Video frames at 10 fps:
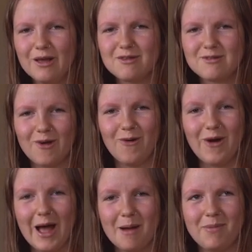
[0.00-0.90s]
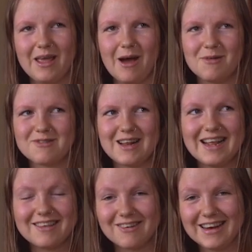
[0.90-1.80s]
so happy i was
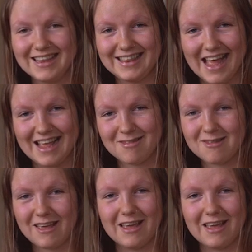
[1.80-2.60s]
literally dancing